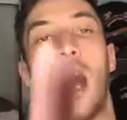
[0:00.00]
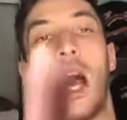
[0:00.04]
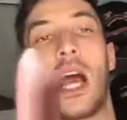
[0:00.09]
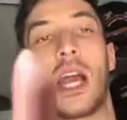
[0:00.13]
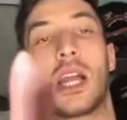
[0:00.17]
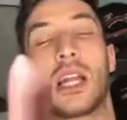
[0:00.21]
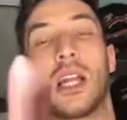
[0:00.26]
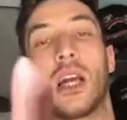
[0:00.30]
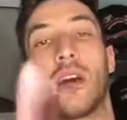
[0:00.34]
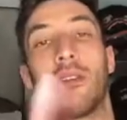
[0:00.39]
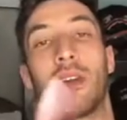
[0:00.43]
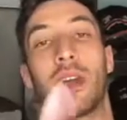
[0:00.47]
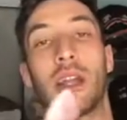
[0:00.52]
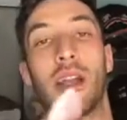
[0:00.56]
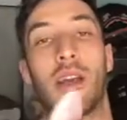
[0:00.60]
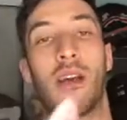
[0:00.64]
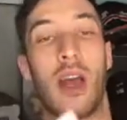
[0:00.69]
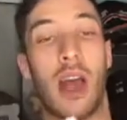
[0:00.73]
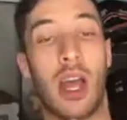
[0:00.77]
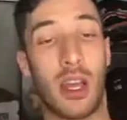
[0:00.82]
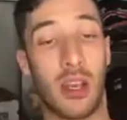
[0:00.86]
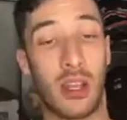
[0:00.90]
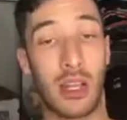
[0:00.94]
I love it.
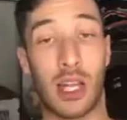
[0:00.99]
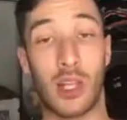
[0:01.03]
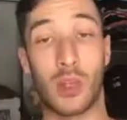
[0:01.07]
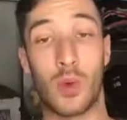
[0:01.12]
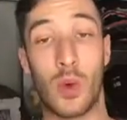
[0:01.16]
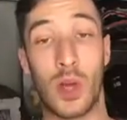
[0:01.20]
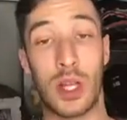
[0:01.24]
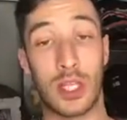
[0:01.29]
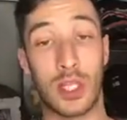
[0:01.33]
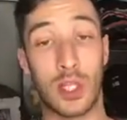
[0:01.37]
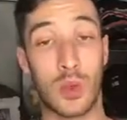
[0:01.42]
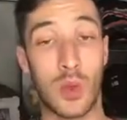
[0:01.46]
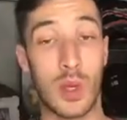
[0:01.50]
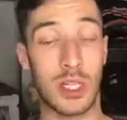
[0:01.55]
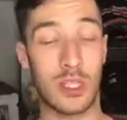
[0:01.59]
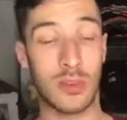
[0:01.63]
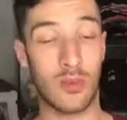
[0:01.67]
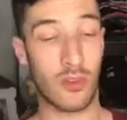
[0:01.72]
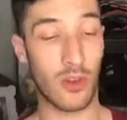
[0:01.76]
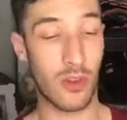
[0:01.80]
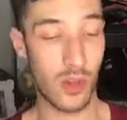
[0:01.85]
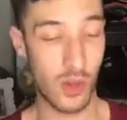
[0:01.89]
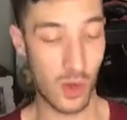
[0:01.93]
I'm gonna do a
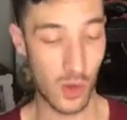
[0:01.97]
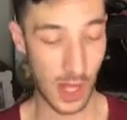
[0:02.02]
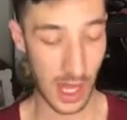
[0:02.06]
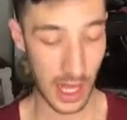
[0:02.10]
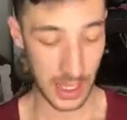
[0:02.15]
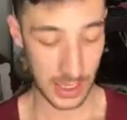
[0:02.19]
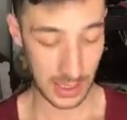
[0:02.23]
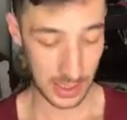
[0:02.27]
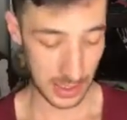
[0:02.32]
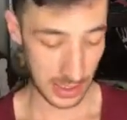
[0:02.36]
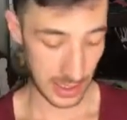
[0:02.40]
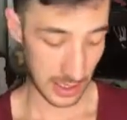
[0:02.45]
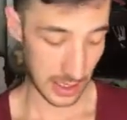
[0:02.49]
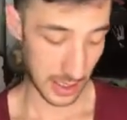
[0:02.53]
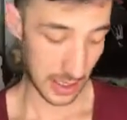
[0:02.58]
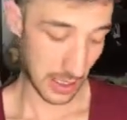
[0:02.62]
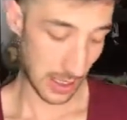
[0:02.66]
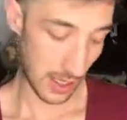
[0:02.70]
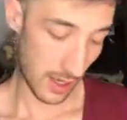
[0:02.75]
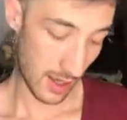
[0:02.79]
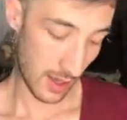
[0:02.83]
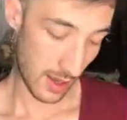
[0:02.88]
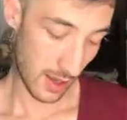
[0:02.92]
swatch for you
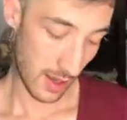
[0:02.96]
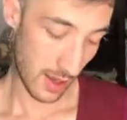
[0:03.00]
guys.